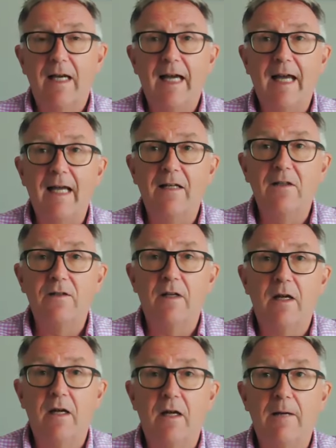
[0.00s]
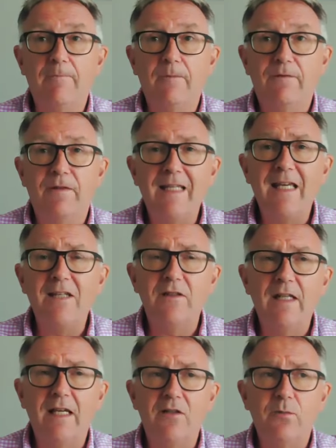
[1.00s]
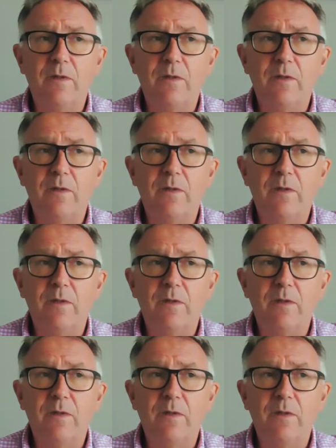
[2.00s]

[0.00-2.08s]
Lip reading: And for years and years,